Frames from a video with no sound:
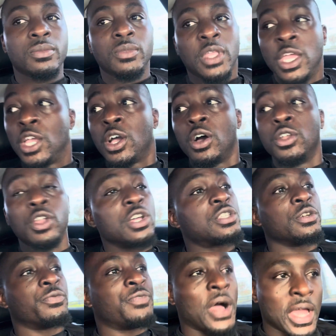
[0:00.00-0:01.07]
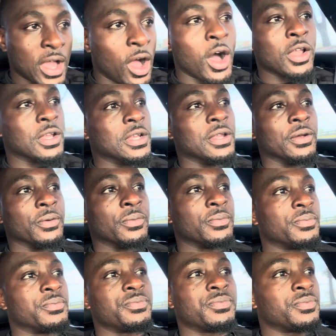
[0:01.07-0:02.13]
He gonna look to fight all of
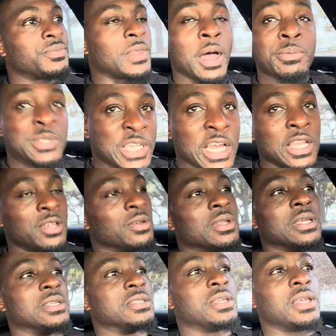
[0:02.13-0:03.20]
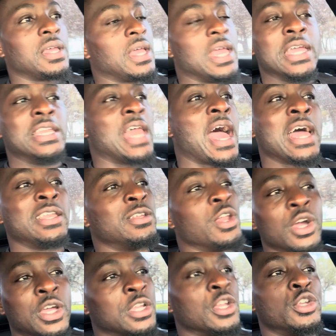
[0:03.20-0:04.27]
them. I'm telling you this. He not
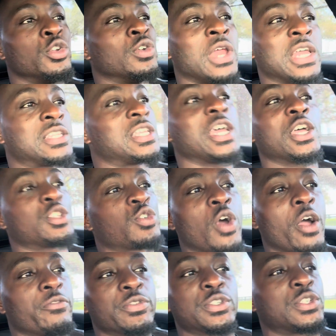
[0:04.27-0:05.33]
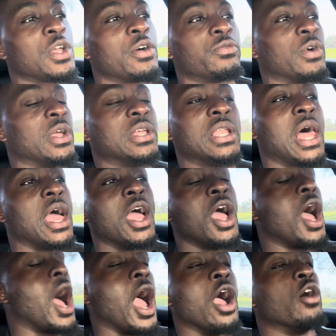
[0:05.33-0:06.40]
looking to do that Terence Crawford stuff where he like,
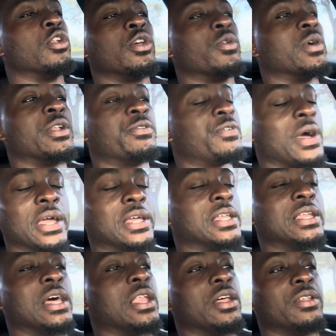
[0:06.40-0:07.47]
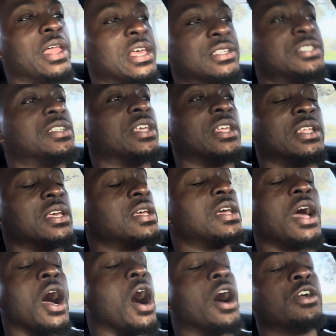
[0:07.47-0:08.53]
I only want to fight Canelo, that's it.
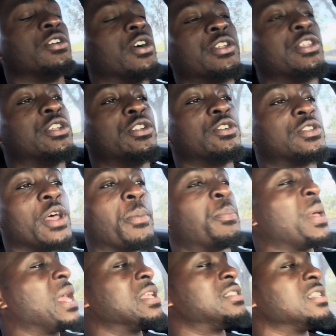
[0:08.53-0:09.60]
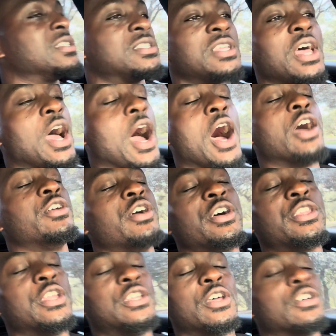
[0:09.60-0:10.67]
All your other dudes are peasants. All your
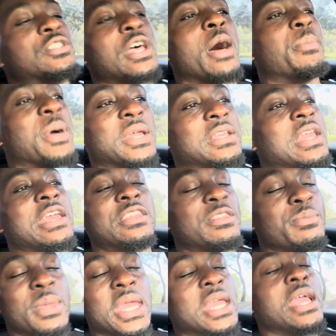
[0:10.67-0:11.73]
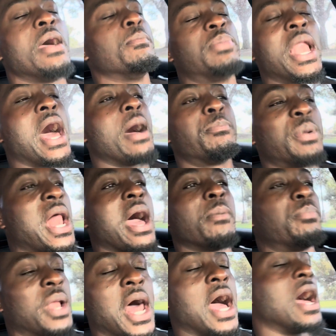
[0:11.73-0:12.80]
other dudes are beneath me. Blah, blah,
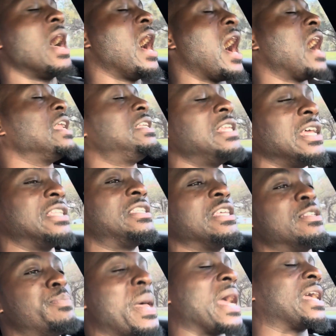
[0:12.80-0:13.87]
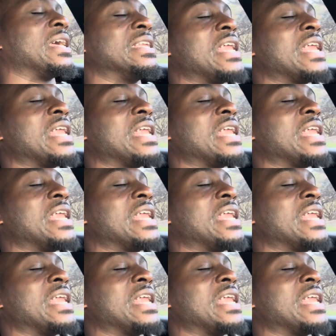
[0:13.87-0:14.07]
blah. I did this back in